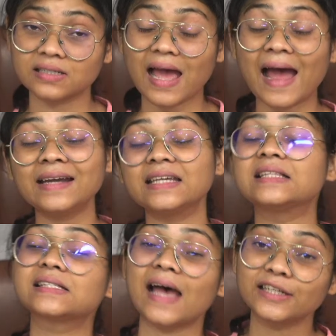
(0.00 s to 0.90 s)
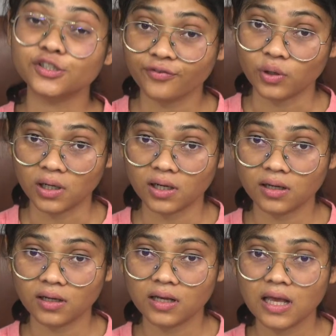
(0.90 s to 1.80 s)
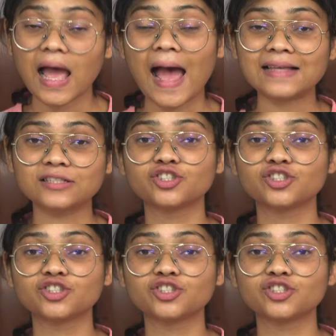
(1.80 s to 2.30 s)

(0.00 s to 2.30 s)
and insightful, as